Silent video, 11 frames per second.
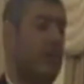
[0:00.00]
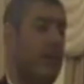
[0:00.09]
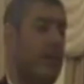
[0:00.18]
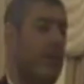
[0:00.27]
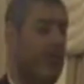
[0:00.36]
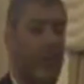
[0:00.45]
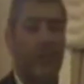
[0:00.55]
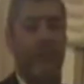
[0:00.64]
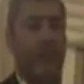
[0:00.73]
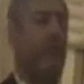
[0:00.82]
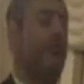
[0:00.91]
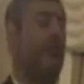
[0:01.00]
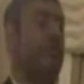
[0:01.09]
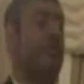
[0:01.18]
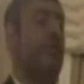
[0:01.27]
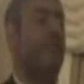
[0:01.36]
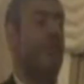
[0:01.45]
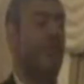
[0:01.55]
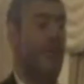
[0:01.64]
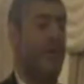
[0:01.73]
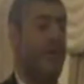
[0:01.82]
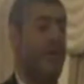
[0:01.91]
that Hashem is watching them every
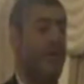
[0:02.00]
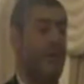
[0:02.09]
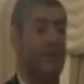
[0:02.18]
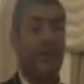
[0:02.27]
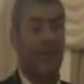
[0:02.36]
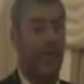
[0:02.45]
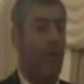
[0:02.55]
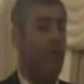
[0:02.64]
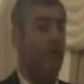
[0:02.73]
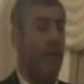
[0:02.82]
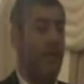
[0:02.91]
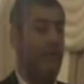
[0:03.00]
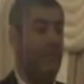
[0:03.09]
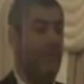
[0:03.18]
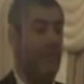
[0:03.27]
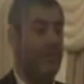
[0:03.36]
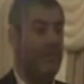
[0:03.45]
second and records them.